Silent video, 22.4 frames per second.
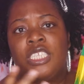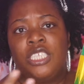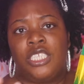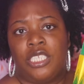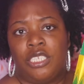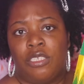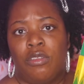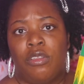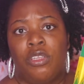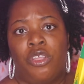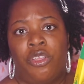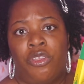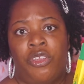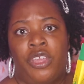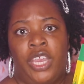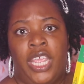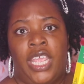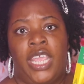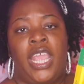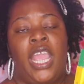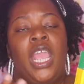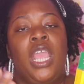still
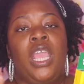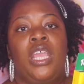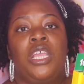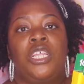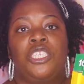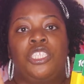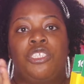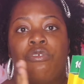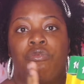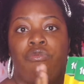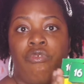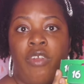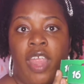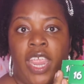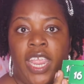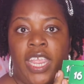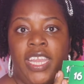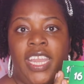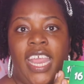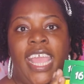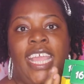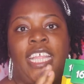learning to
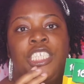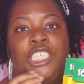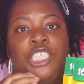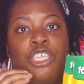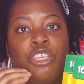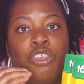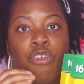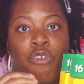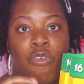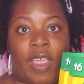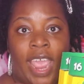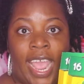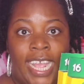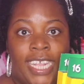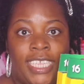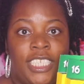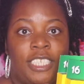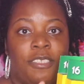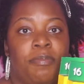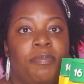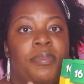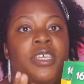write and to
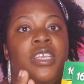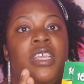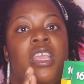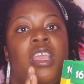grasp